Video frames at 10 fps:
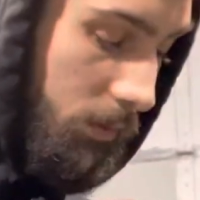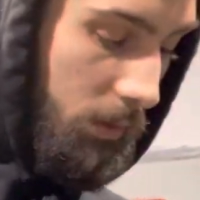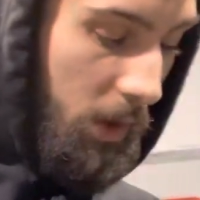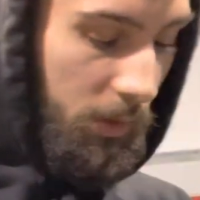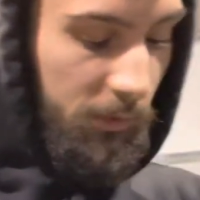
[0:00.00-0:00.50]

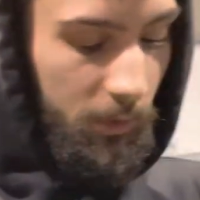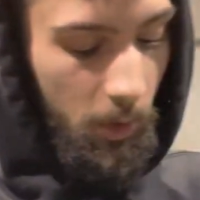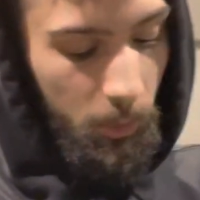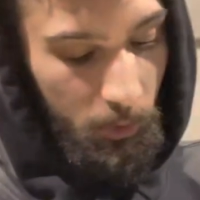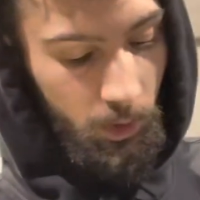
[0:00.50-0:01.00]
housing
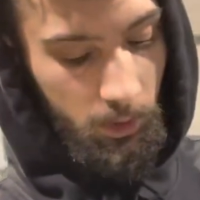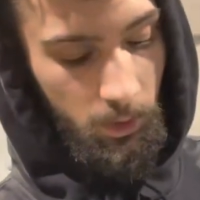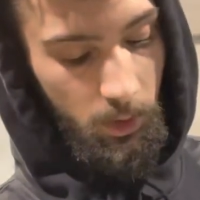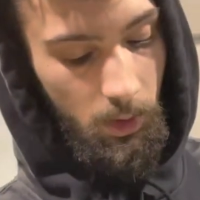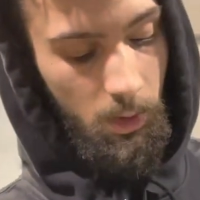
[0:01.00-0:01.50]
upgrade.
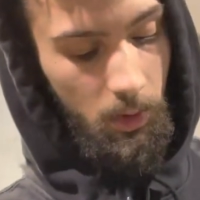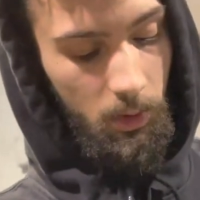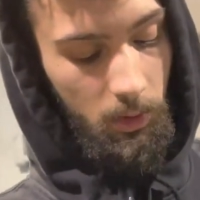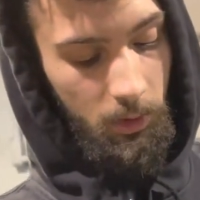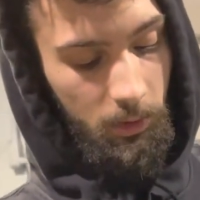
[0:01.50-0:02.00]

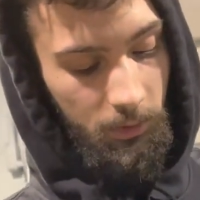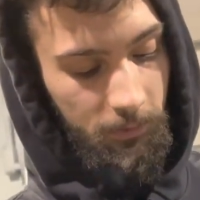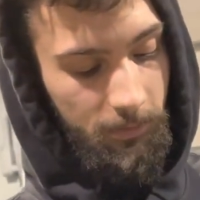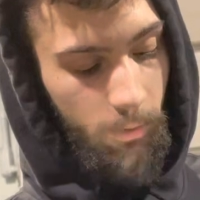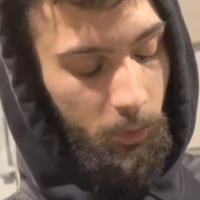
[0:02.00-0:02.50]
It is
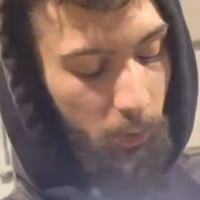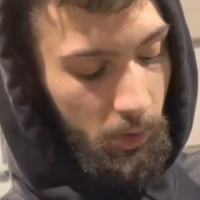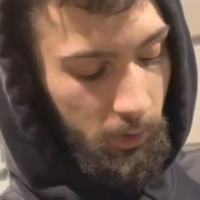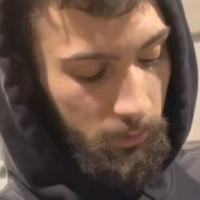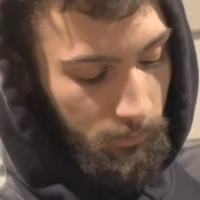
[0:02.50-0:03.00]
fully
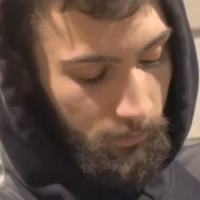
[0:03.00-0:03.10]
billet.